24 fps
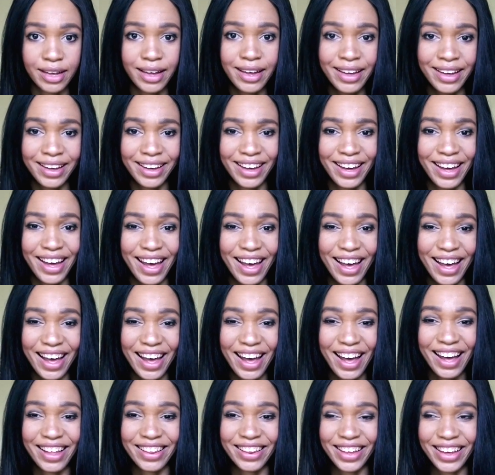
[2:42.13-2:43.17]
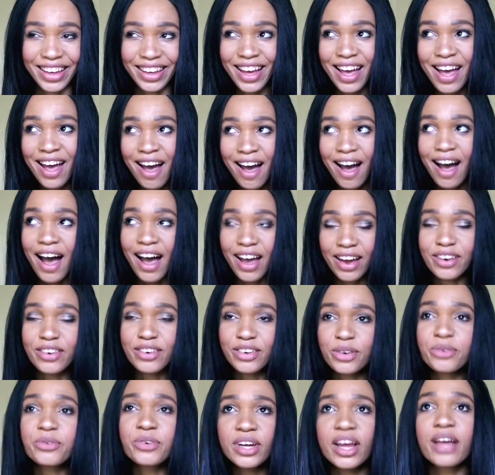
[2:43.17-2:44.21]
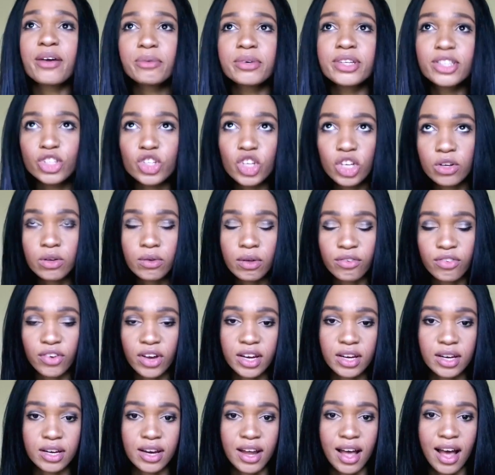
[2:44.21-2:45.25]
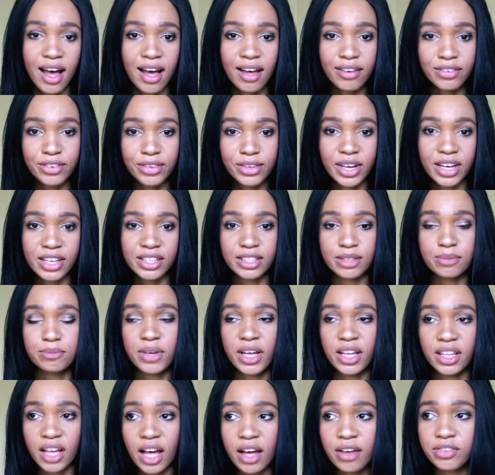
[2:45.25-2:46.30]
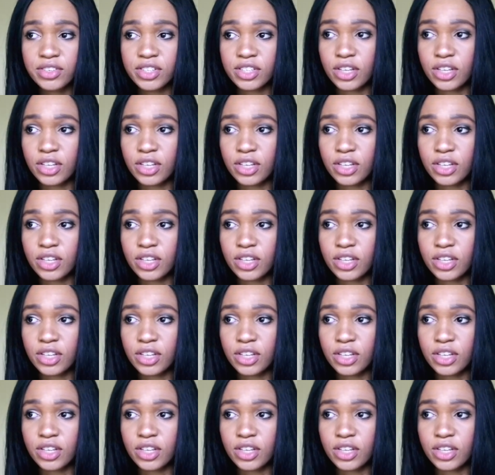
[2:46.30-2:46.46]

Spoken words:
Like, I don't know what I would do if I didn't have you guys in my life.